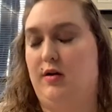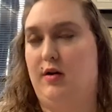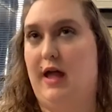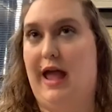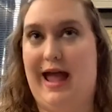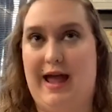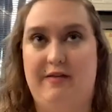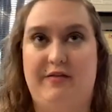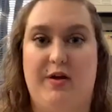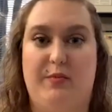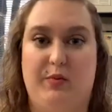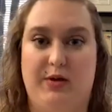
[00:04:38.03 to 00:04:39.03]

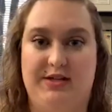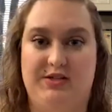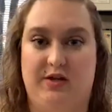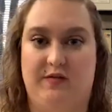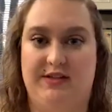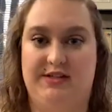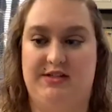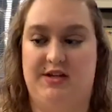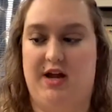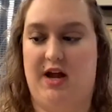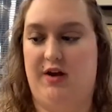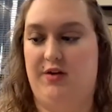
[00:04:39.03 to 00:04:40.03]
have a pre-service
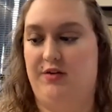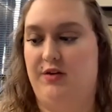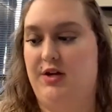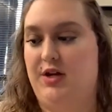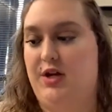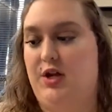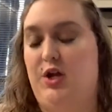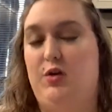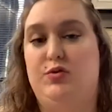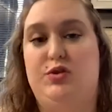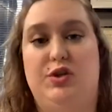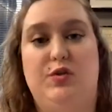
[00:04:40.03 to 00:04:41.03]
denial,
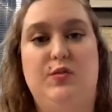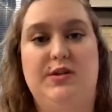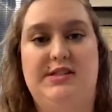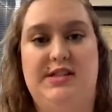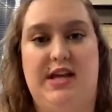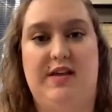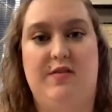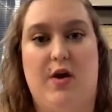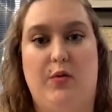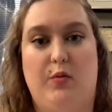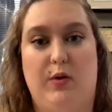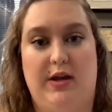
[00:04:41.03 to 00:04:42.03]
you should receive
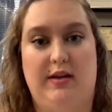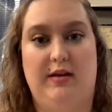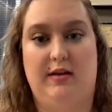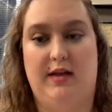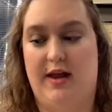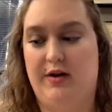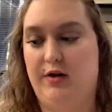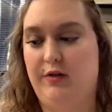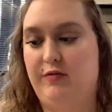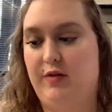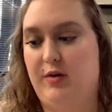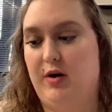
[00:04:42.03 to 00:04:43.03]
a written letter
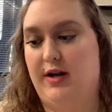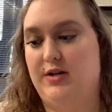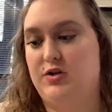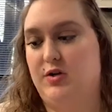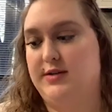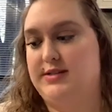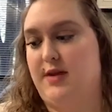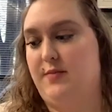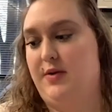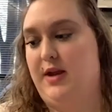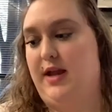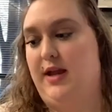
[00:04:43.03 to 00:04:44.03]
from your insurance
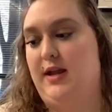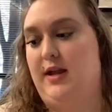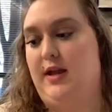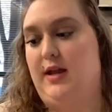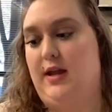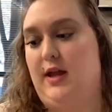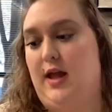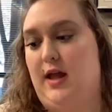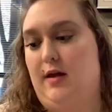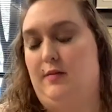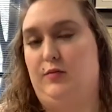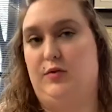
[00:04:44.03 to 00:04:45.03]
company
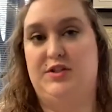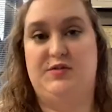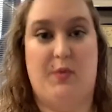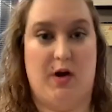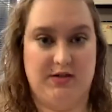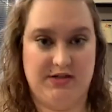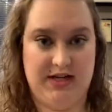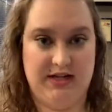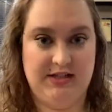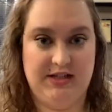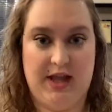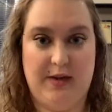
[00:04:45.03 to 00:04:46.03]
responding
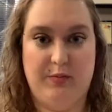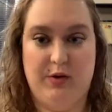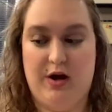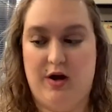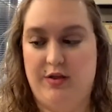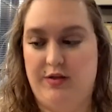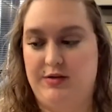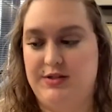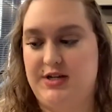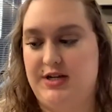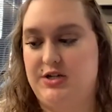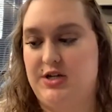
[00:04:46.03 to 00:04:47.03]
to that
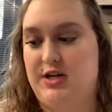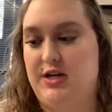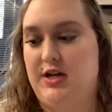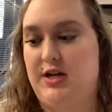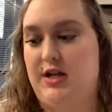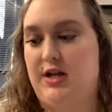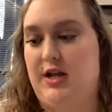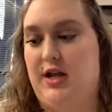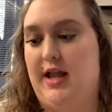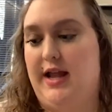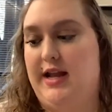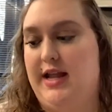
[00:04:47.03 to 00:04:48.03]
pre-authorization.
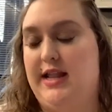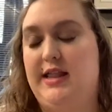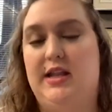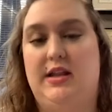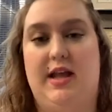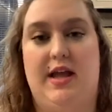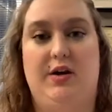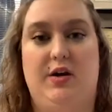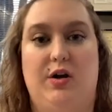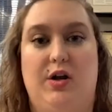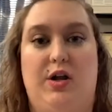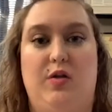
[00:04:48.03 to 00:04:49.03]
And in the
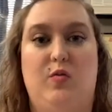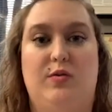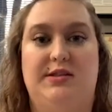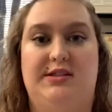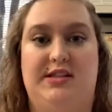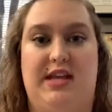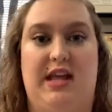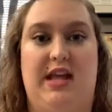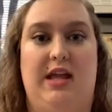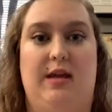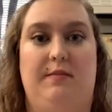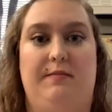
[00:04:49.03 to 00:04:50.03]
letter, you will
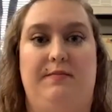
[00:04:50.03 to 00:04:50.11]
see